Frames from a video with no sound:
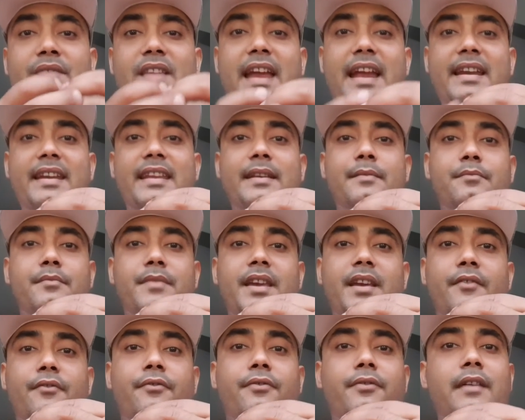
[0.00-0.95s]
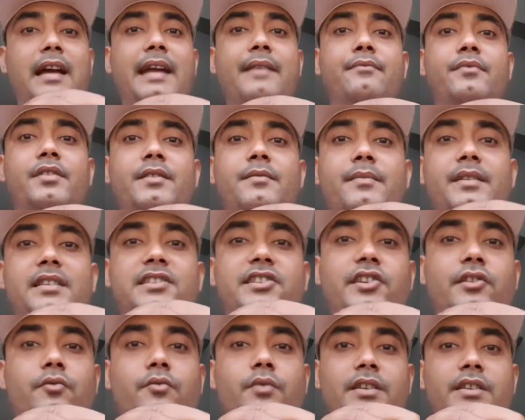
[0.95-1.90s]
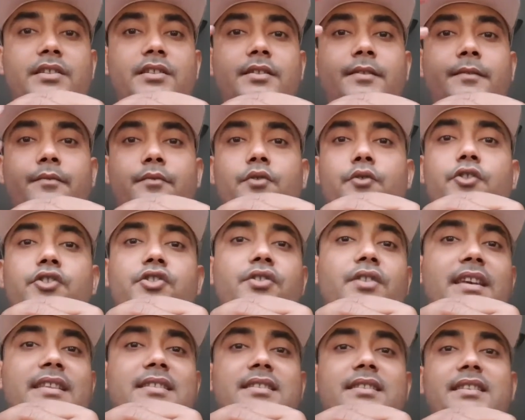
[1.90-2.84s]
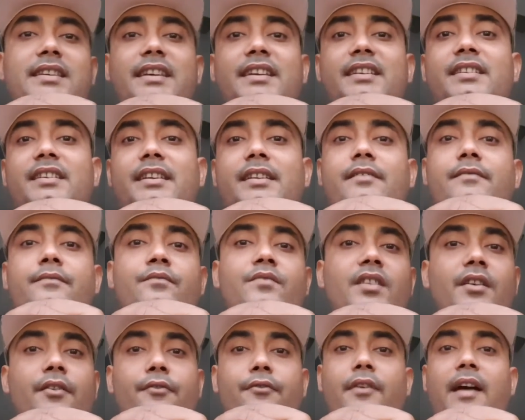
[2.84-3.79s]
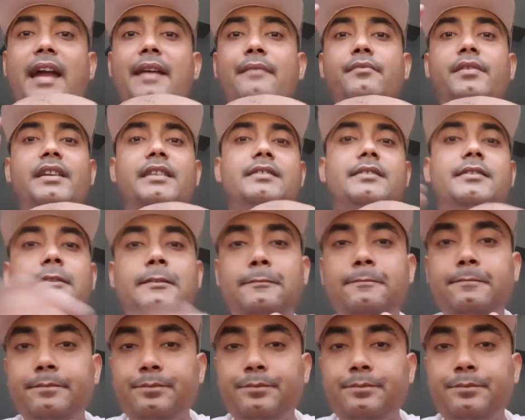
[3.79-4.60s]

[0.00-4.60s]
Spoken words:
and then make 5 email sequence which you can send in 5 days.